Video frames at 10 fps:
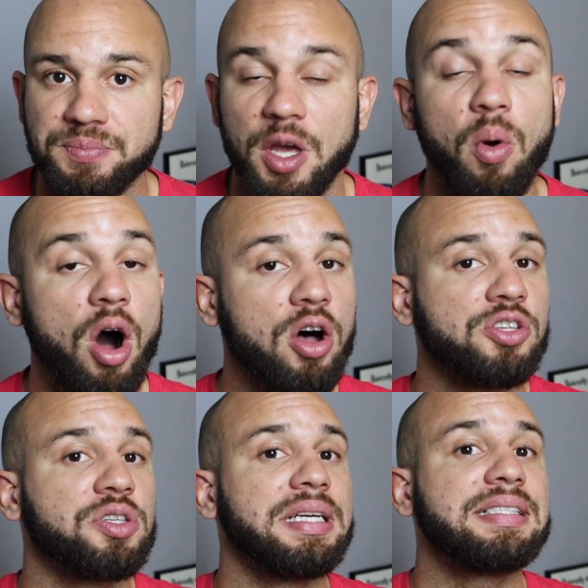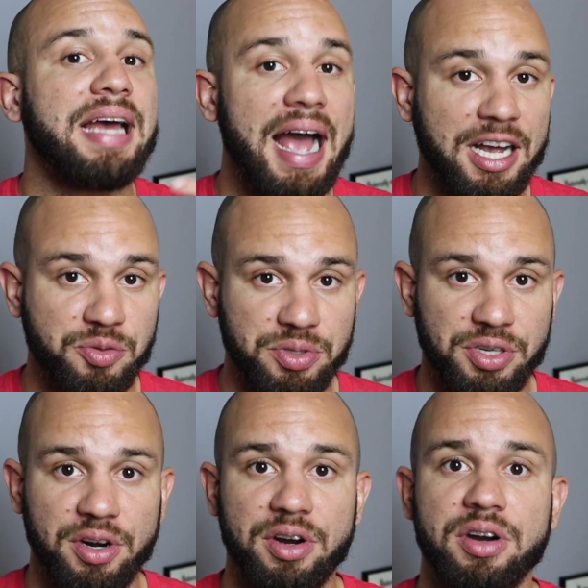They will also need tax
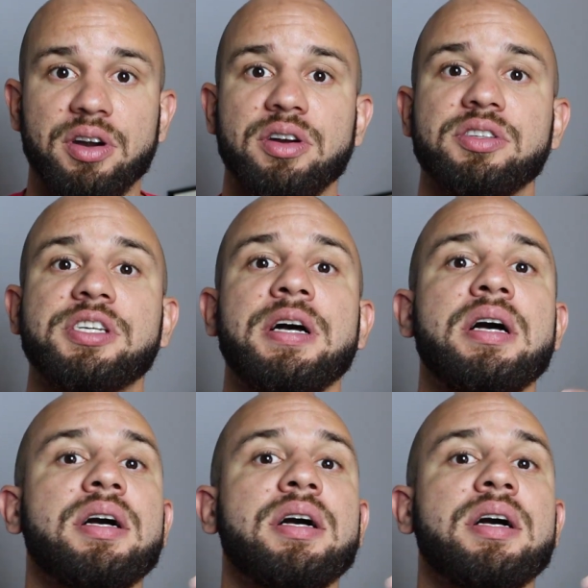returns,